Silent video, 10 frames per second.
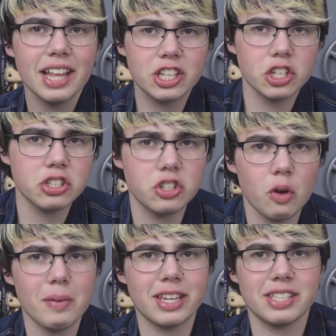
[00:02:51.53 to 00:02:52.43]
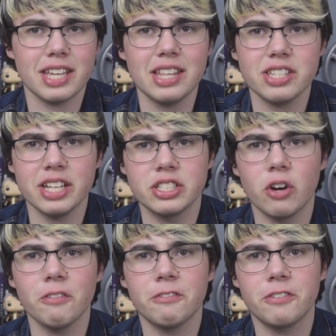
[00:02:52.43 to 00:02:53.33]
that just don't make sense and
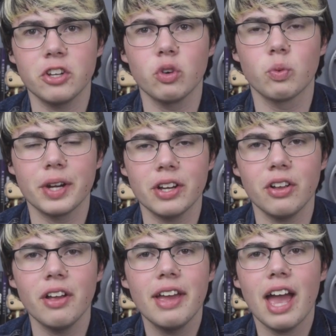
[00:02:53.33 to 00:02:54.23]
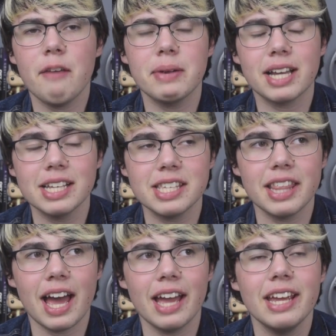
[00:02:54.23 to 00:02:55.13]
don't feel real. And because of
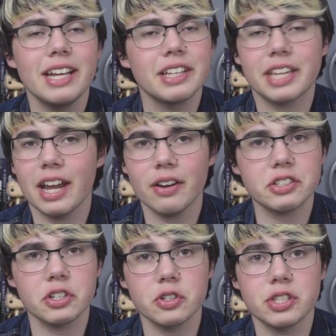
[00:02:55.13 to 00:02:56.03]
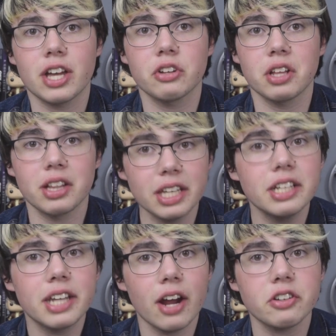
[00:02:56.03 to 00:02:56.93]
that, the characters that are the
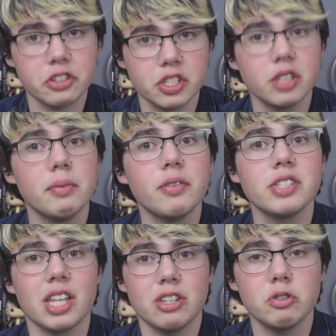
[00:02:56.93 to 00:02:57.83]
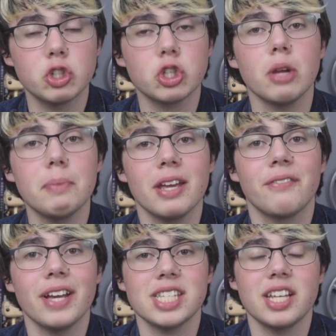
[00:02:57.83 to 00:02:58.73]
lead characters in the movies that you should be
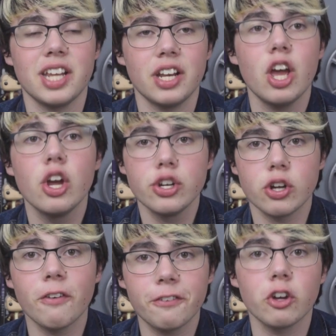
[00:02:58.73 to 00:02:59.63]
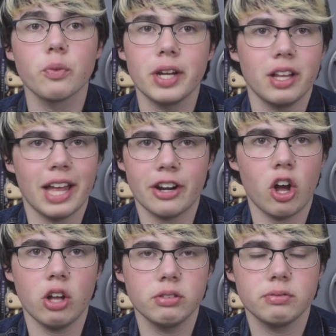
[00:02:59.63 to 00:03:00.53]
invested in don't feel real at
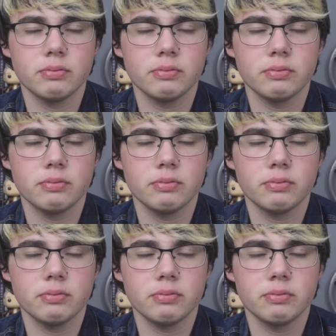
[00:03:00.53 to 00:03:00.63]
all.